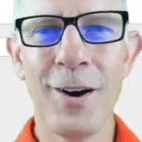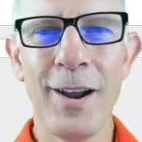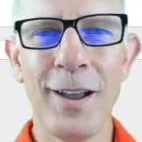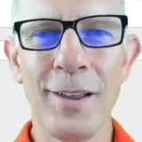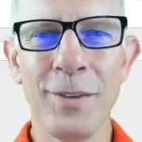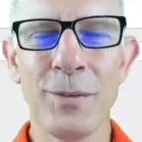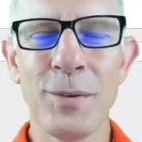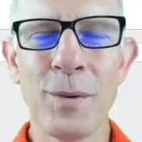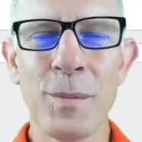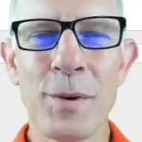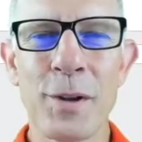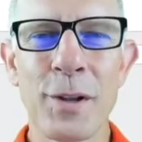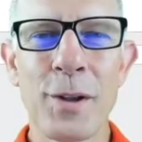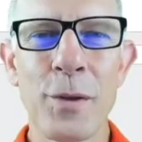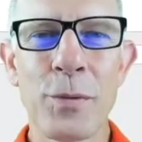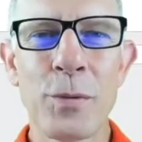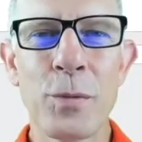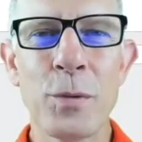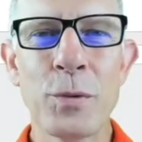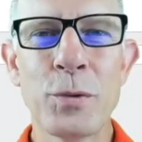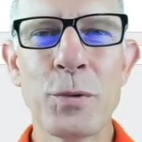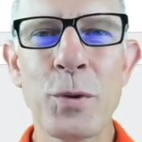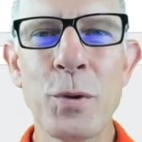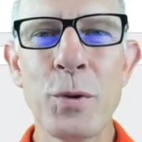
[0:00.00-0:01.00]
So I'm going to go
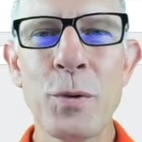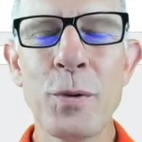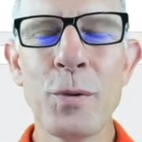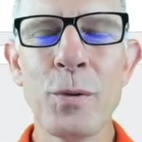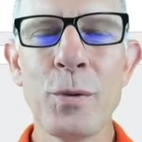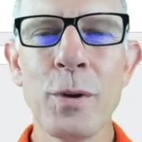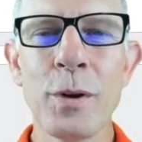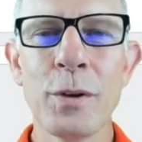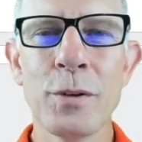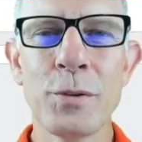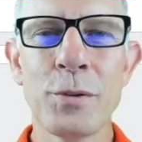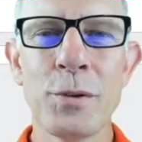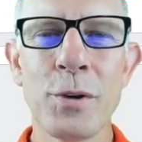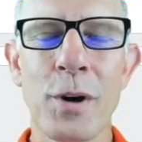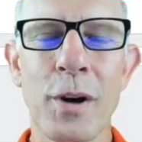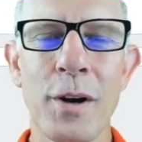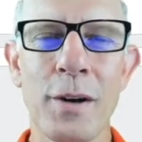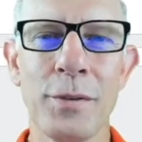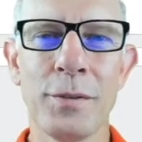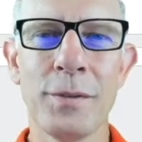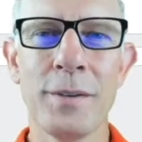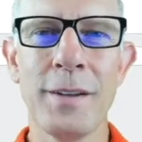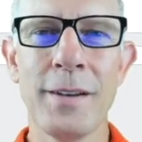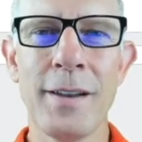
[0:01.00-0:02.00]
through two
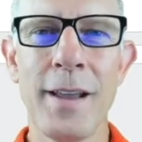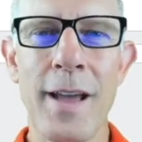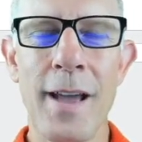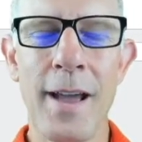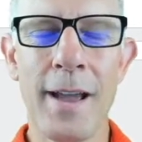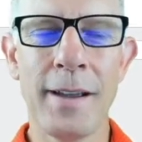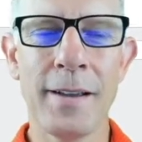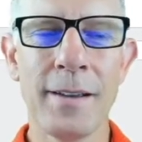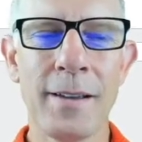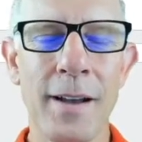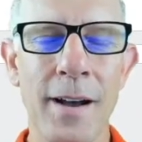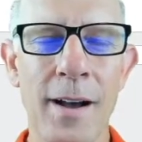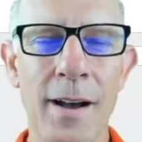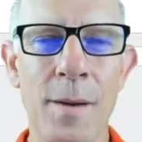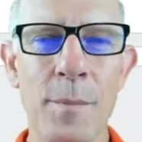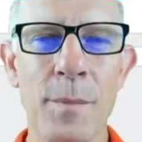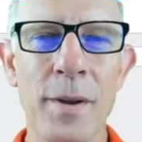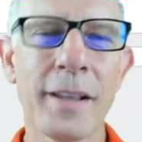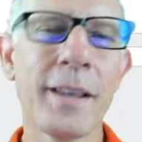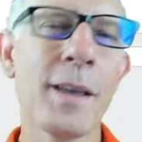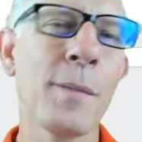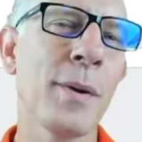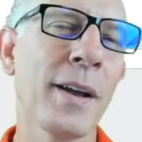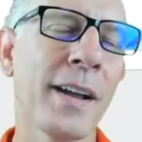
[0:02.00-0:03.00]
charts today. I'm going
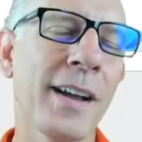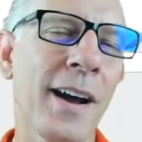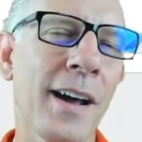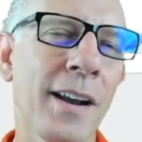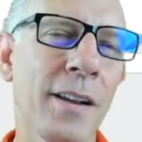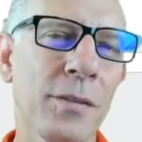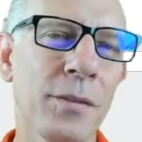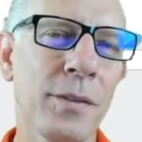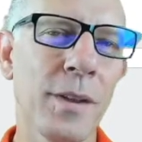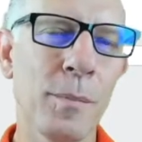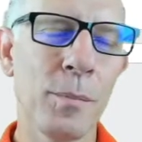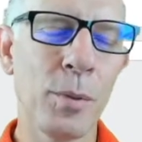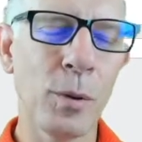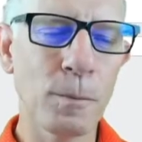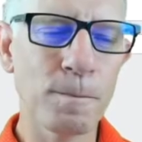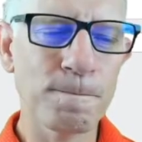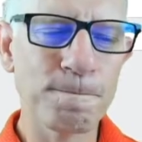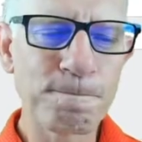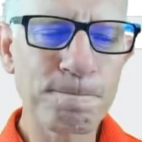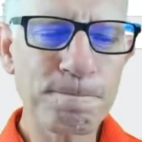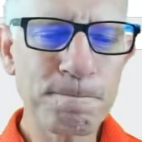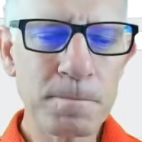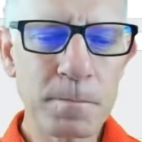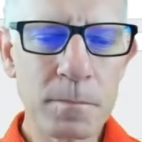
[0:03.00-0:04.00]
to keep it kind of simple.
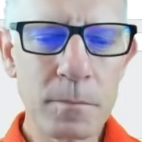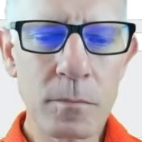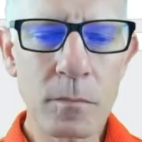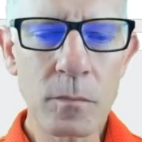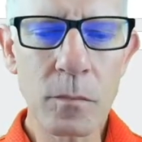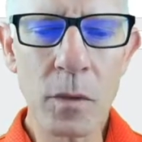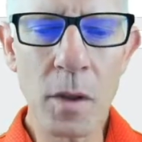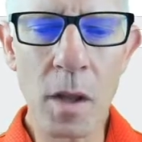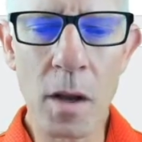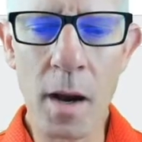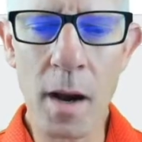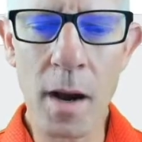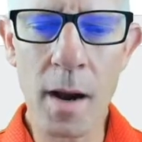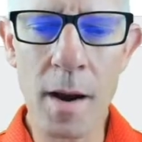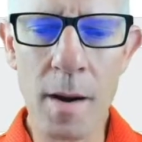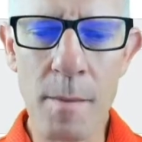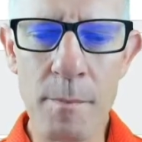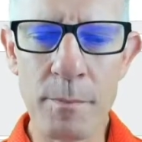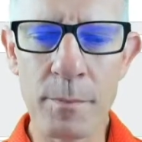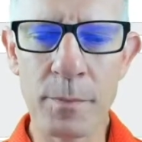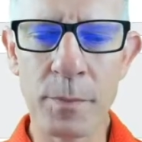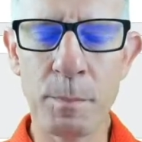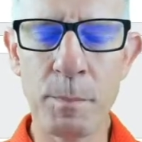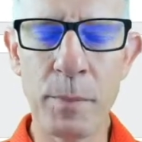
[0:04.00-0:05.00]

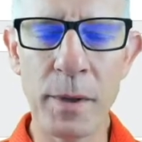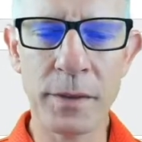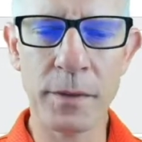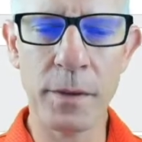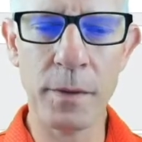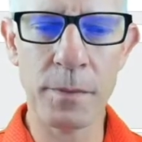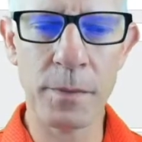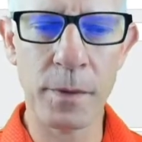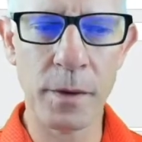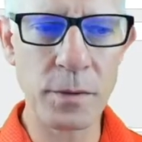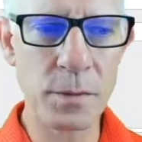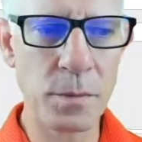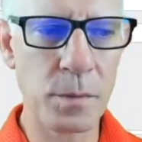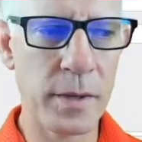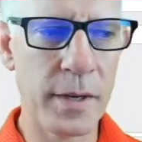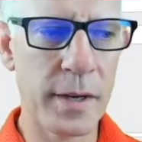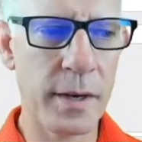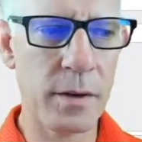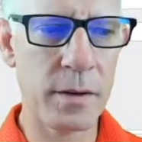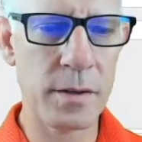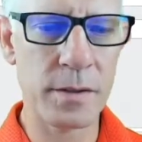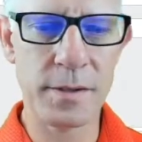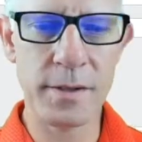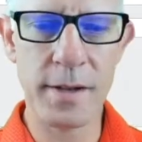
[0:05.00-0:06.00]
But the first one
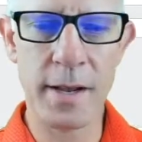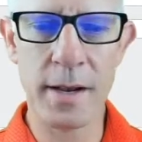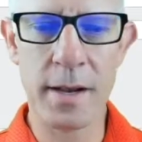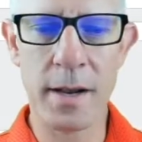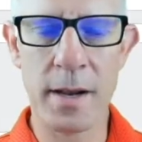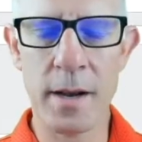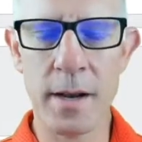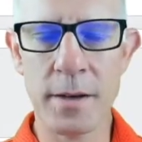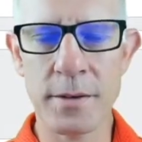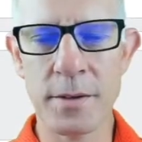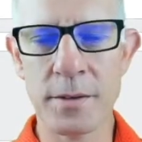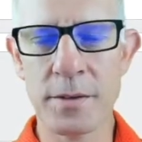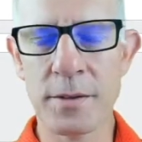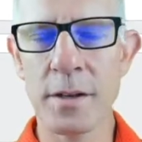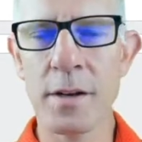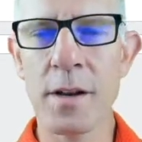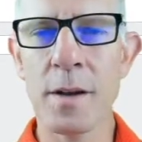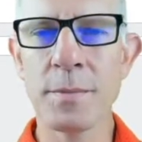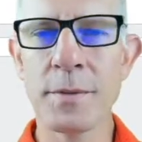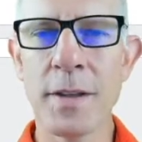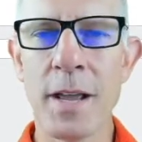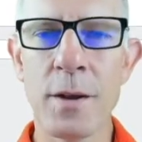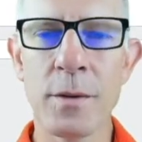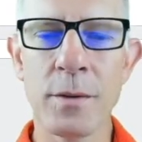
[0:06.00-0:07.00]
here is just an
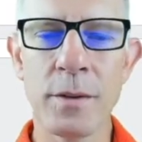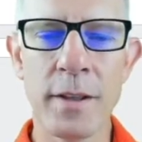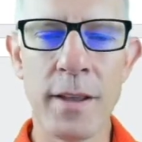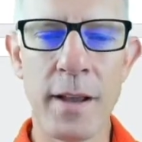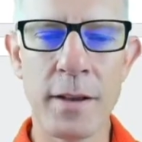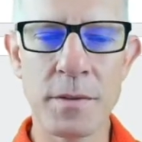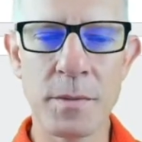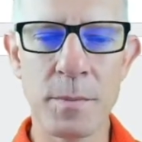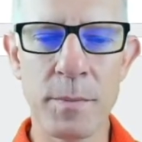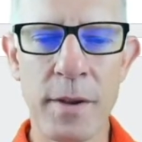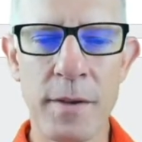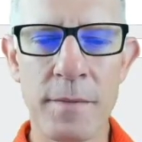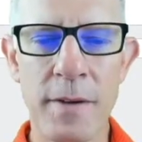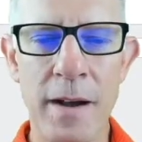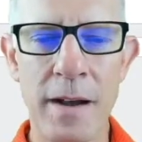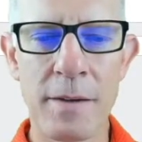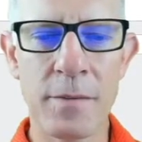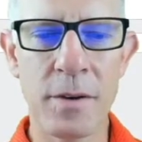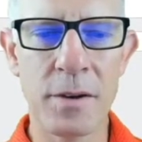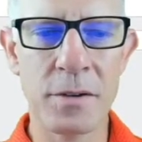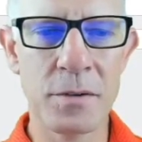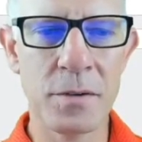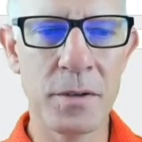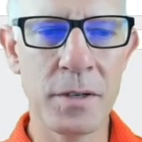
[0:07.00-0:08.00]
update of the S&P
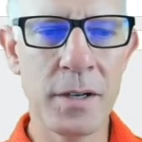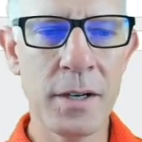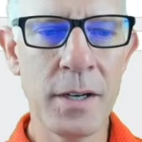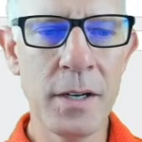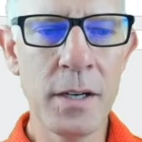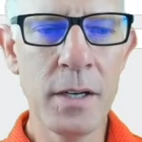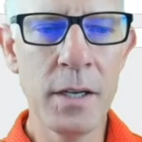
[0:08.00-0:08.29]
500.